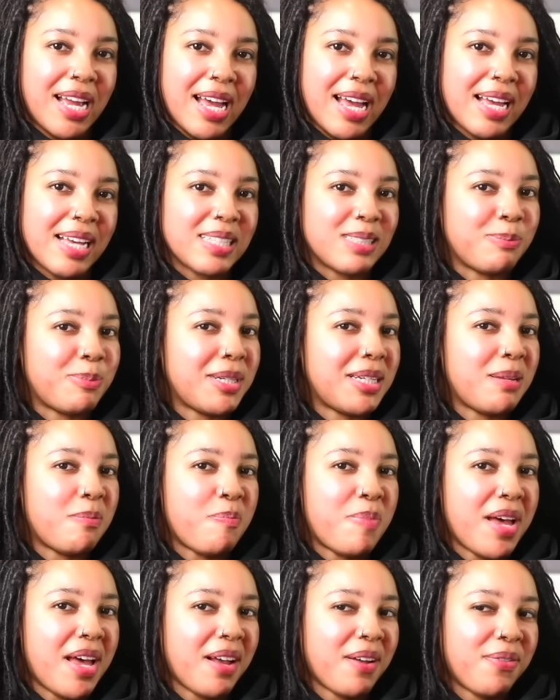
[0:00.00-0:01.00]
ass, but it
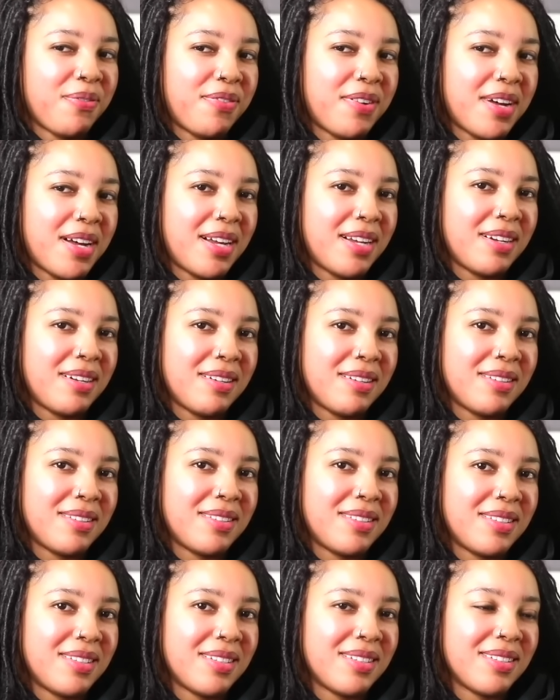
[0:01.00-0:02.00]
backfired